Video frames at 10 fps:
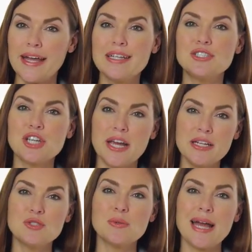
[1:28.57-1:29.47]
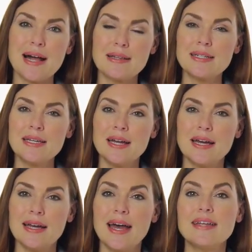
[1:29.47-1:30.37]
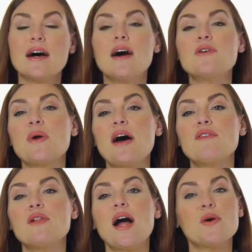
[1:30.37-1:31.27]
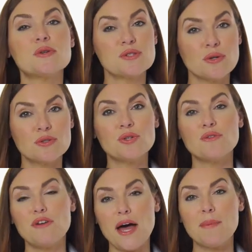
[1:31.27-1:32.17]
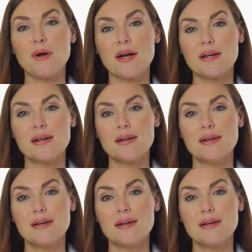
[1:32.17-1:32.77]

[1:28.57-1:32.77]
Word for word: can change reality and unravel our social fabric.